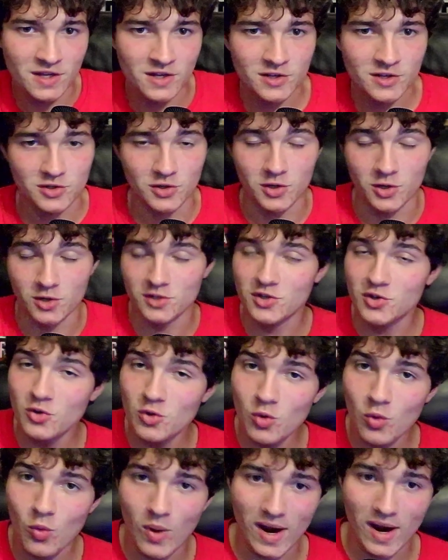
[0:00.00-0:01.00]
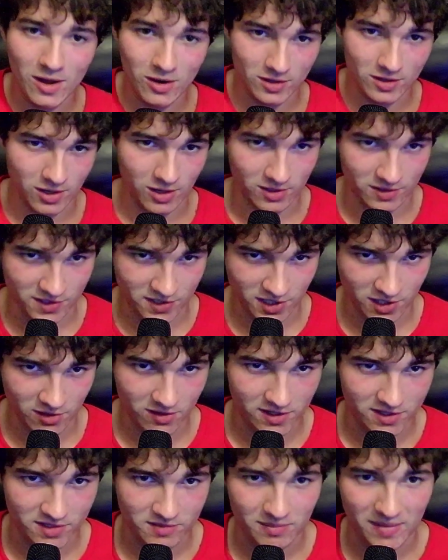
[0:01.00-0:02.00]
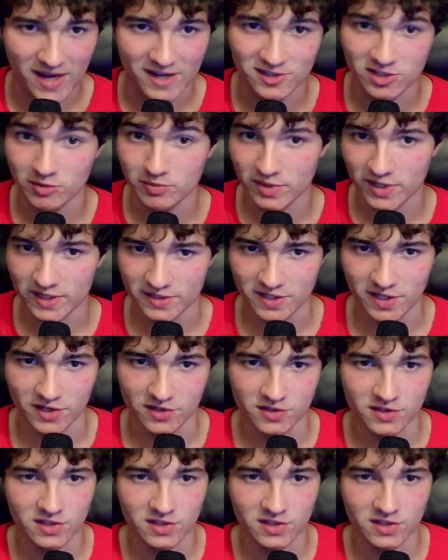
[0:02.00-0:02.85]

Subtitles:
So your 2 wild card series match up like this.